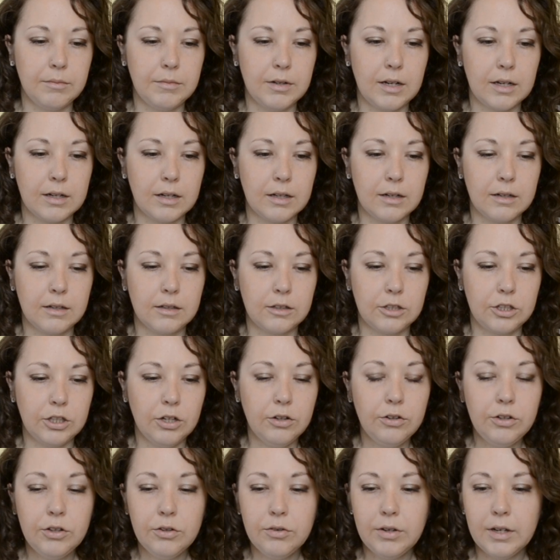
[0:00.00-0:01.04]
not gonna show
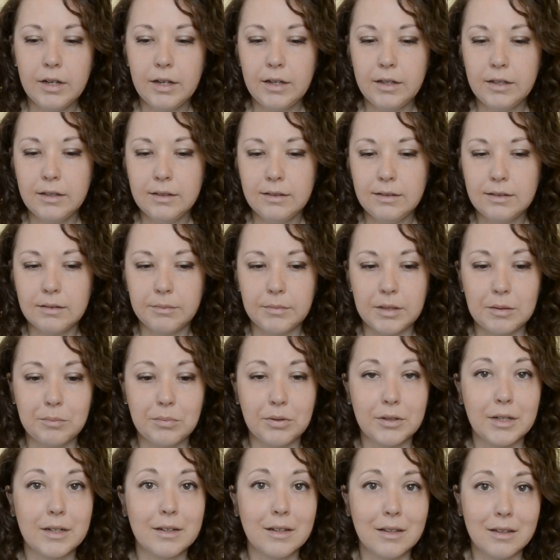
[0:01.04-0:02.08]
you guys me
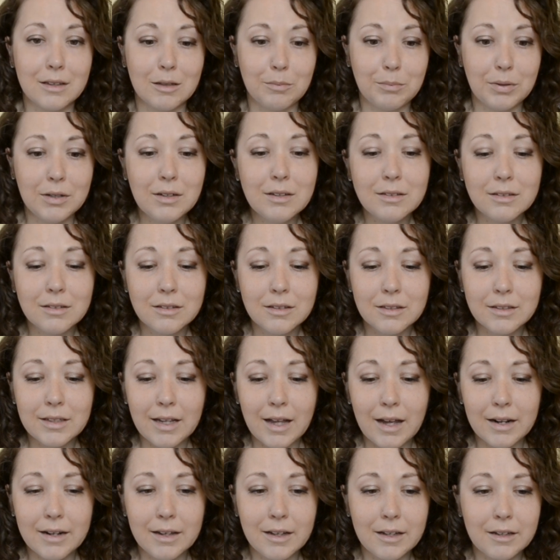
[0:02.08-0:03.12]
putting in the personal
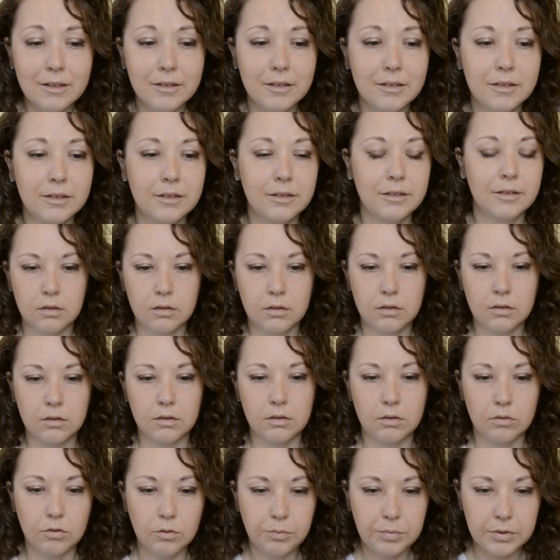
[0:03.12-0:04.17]
data.
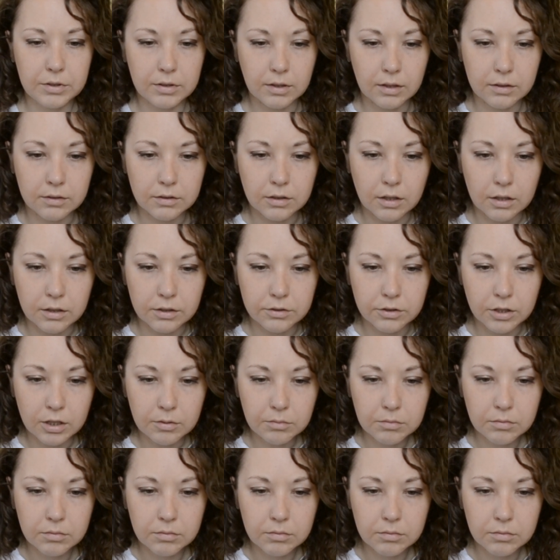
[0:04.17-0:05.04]
Oops, that's not his name.